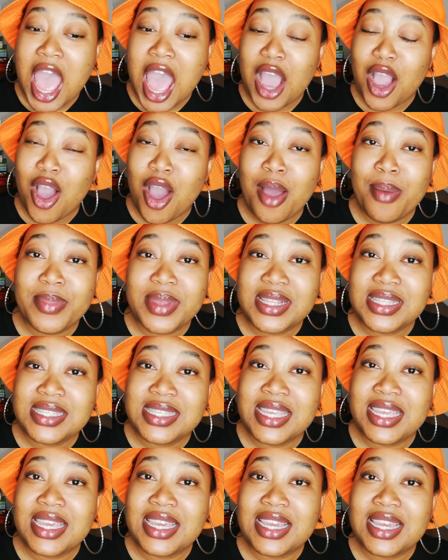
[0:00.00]
are
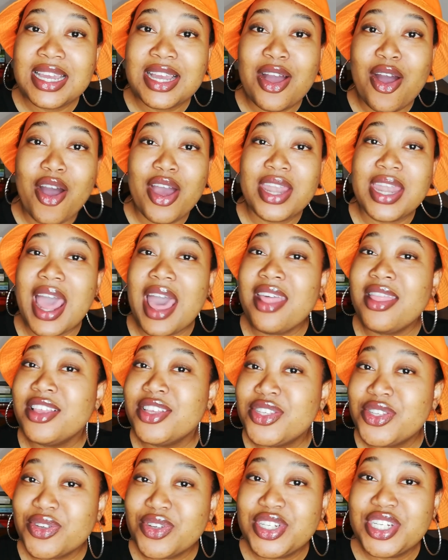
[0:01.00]
commenting on
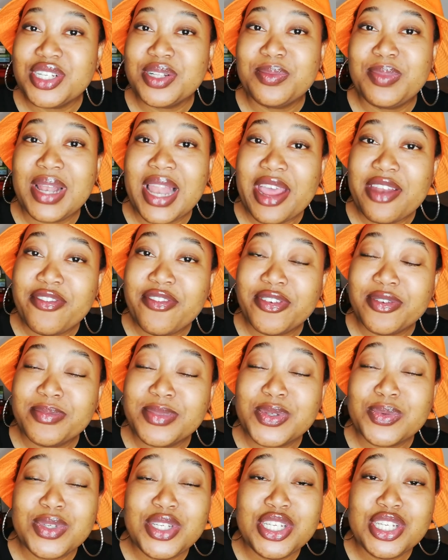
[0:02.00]
other social
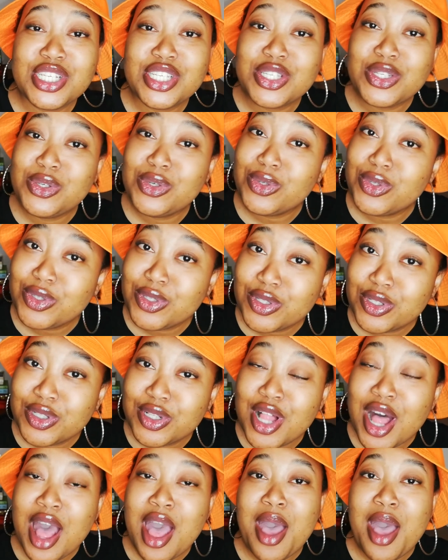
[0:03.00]
platforms, which is cool.